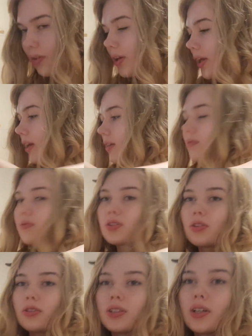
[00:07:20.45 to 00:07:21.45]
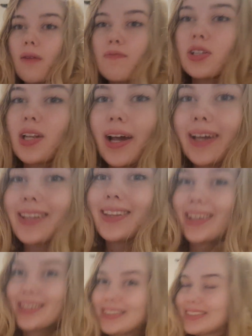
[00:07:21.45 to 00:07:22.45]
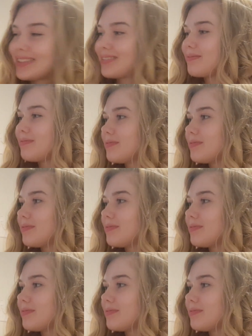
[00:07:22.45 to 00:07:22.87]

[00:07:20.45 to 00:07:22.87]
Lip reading: Okay, so it comes like this.